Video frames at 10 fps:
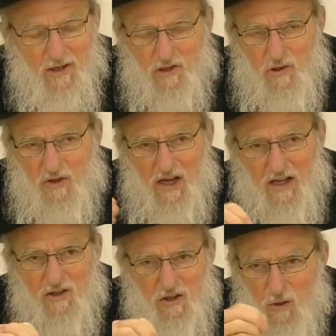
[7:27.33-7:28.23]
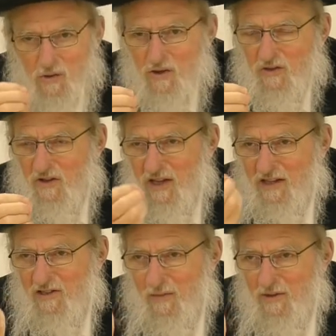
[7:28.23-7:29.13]
So you can't use it to
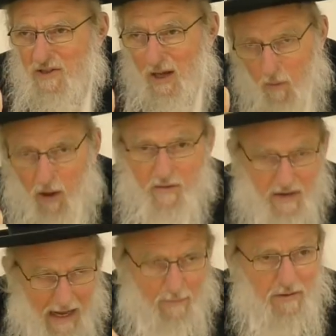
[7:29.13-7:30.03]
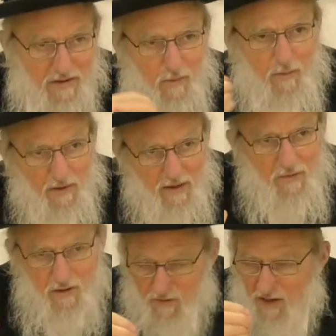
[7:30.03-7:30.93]
test him and say, well, if it happens, then we believe
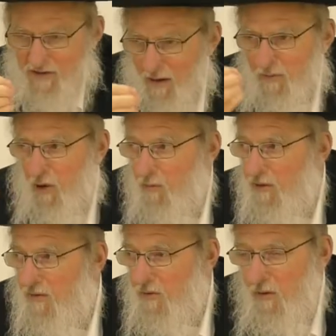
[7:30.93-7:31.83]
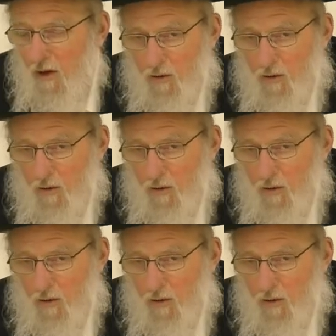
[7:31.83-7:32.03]
you, and if it doesn't happen, we don't believe you.